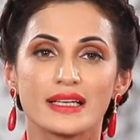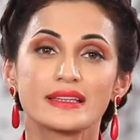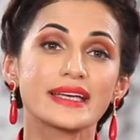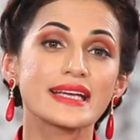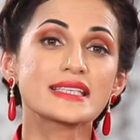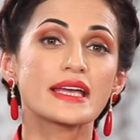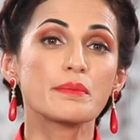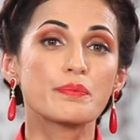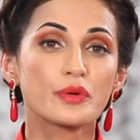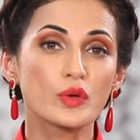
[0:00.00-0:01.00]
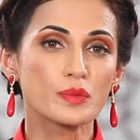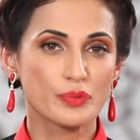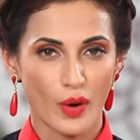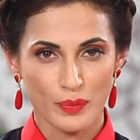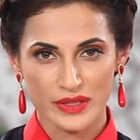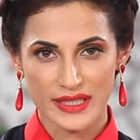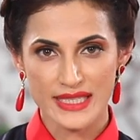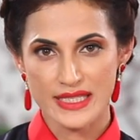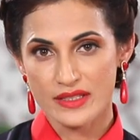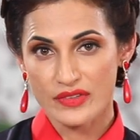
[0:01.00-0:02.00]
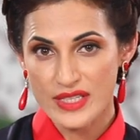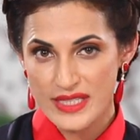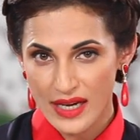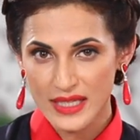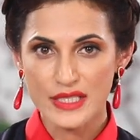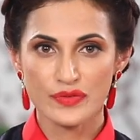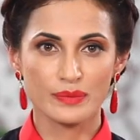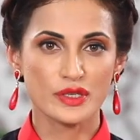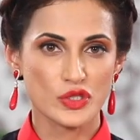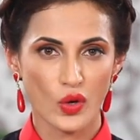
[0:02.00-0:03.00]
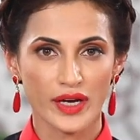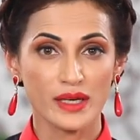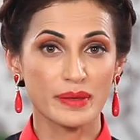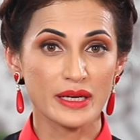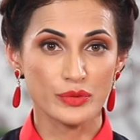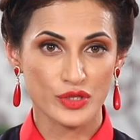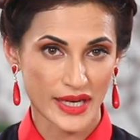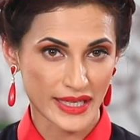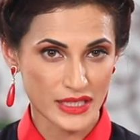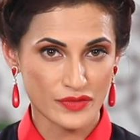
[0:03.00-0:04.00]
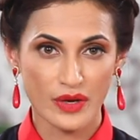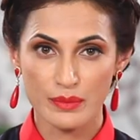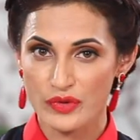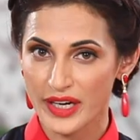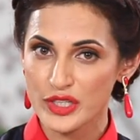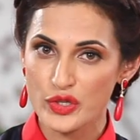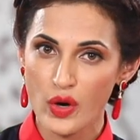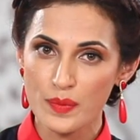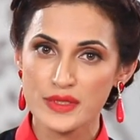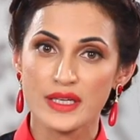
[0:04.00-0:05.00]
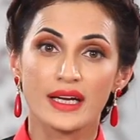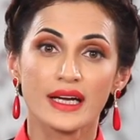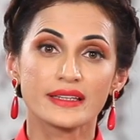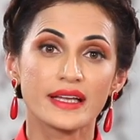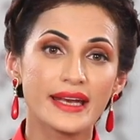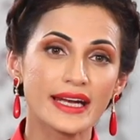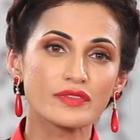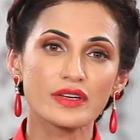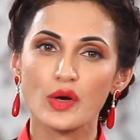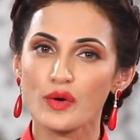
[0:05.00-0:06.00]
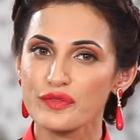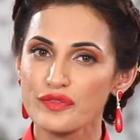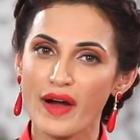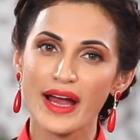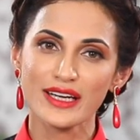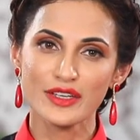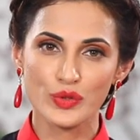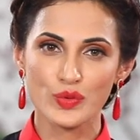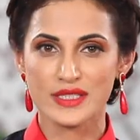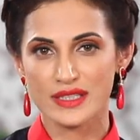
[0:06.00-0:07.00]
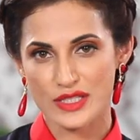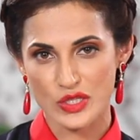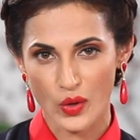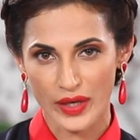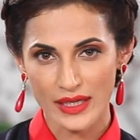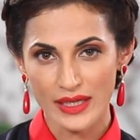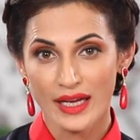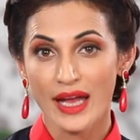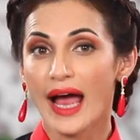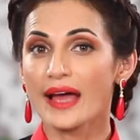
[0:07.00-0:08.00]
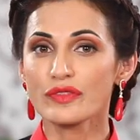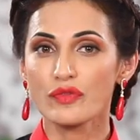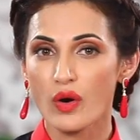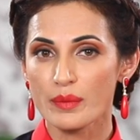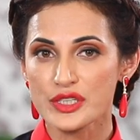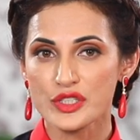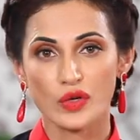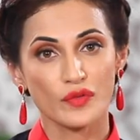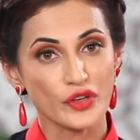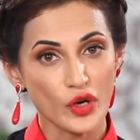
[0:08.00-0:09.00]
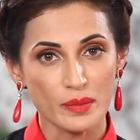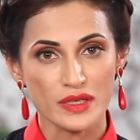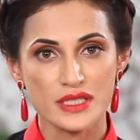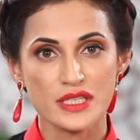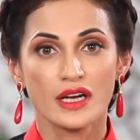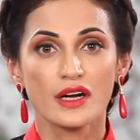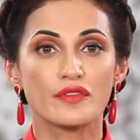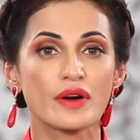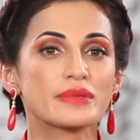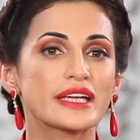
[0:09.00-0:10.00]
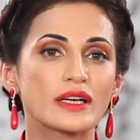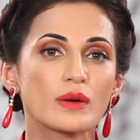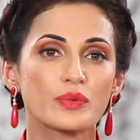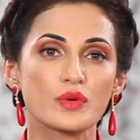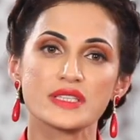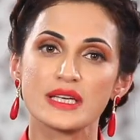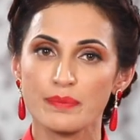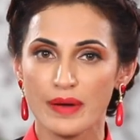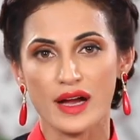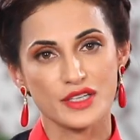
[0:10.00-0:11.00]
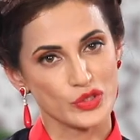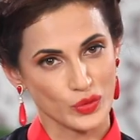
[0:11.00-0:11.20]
These improved properties results from the soil being protected from raindrops, the network of fine roots in the soil and formation of humus from decomposing plant